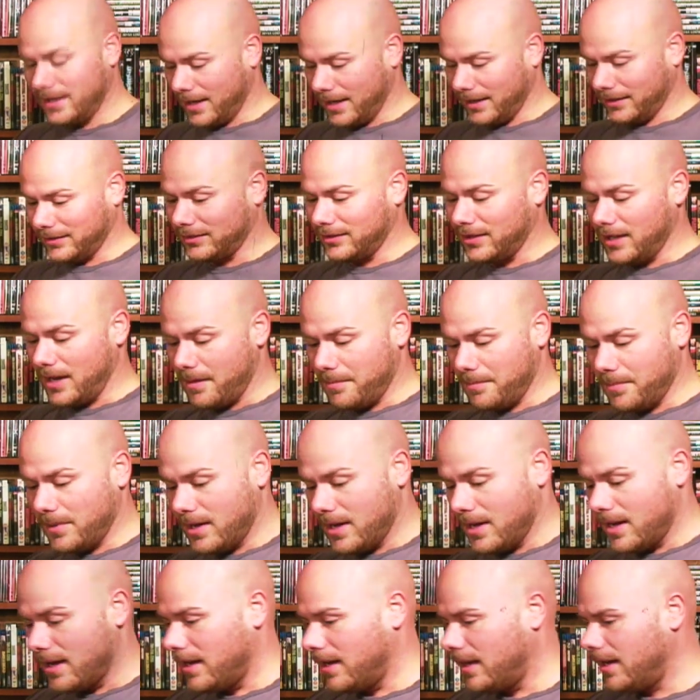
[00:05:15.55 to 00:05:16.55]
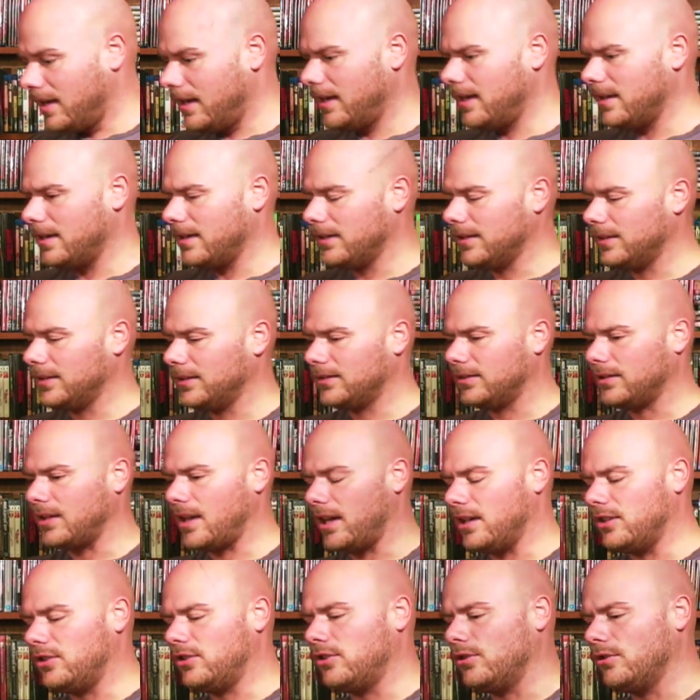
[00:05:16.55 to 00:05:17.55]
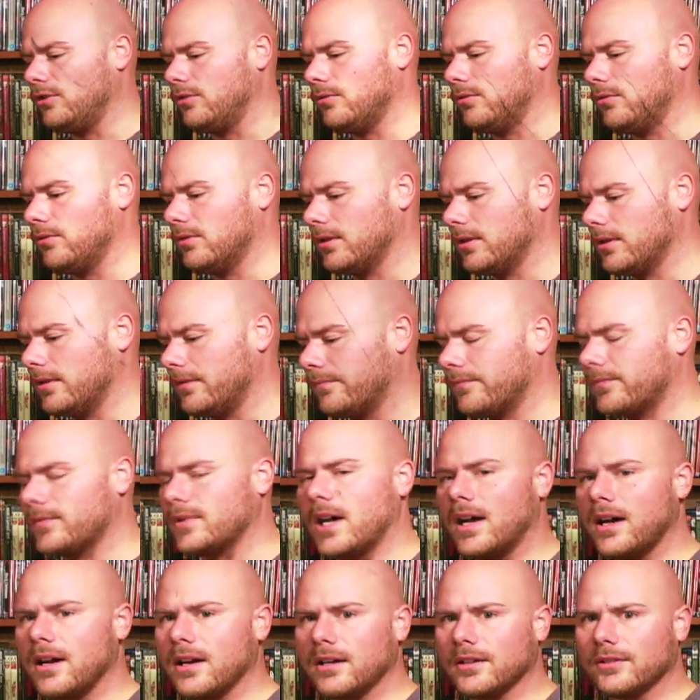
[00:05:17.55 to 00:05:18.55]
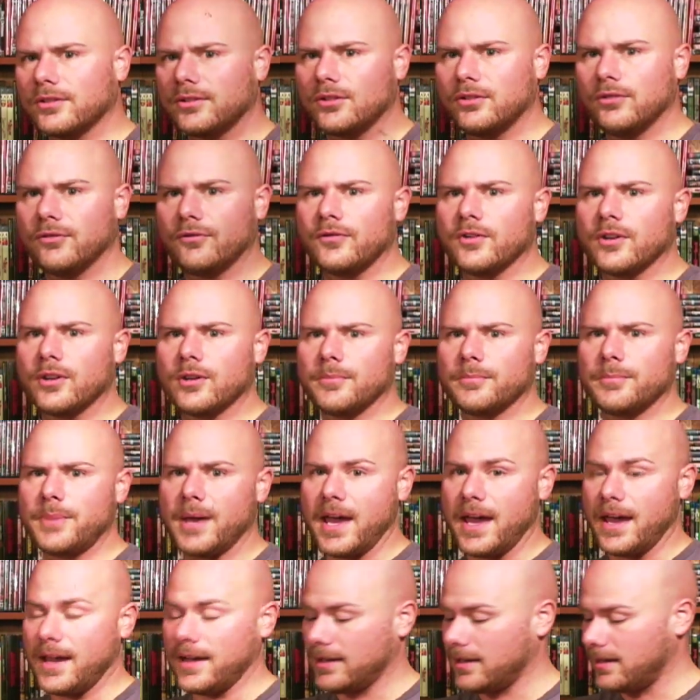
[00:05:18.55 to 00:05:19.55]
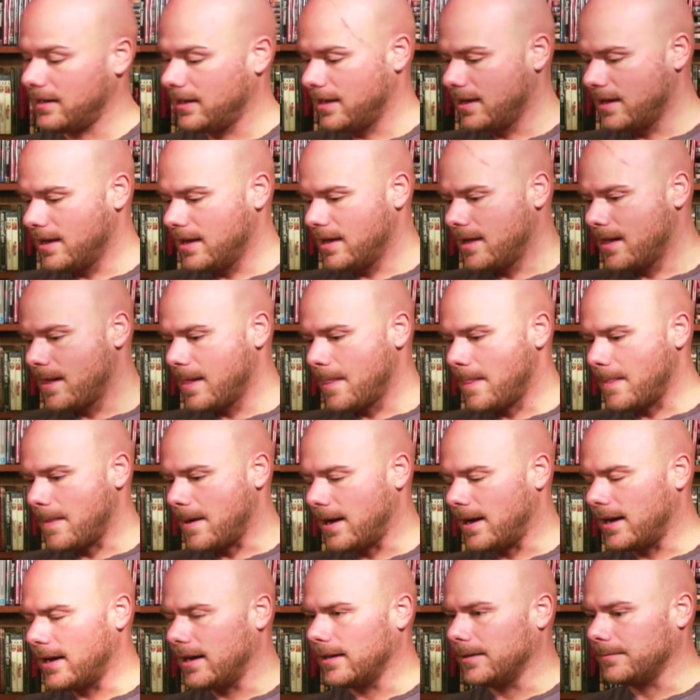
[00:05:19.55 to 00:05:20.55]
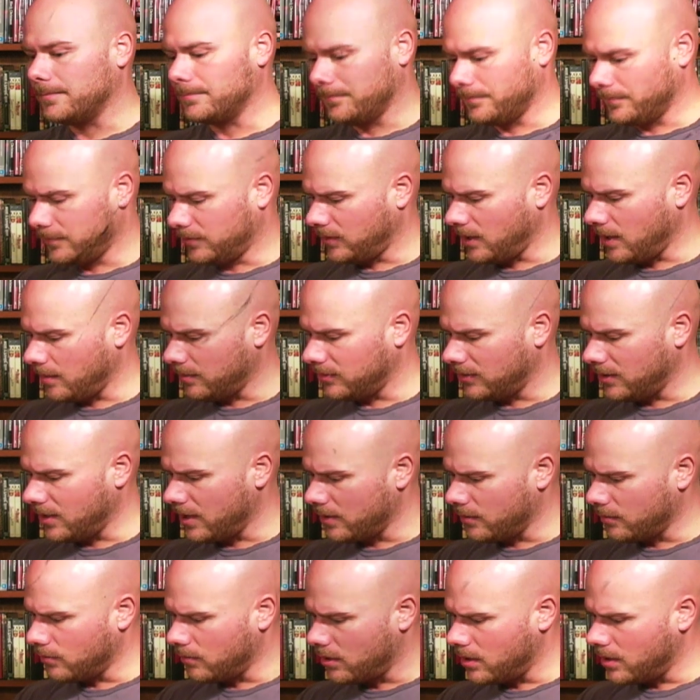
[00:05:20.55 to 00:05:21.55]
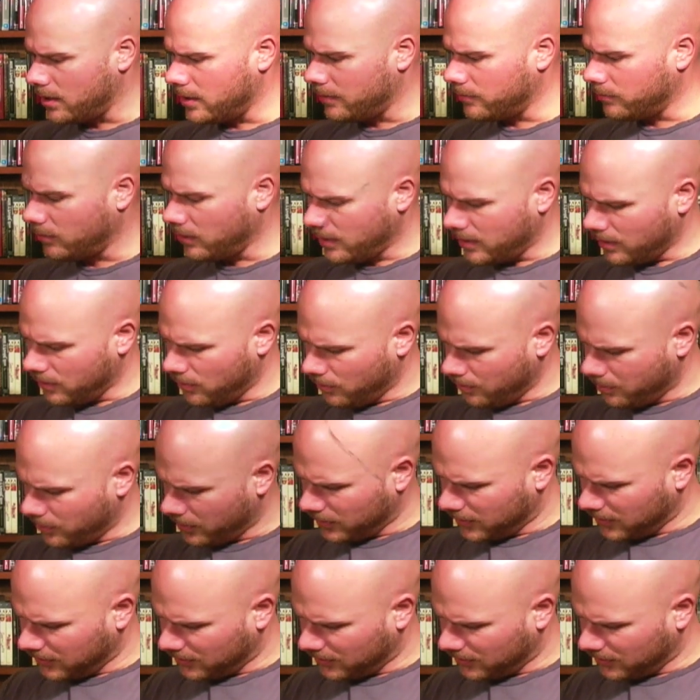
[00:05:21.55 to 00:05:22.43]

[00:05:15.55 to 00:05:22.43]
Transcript: next up is a two film pack. Same as the other one. Who put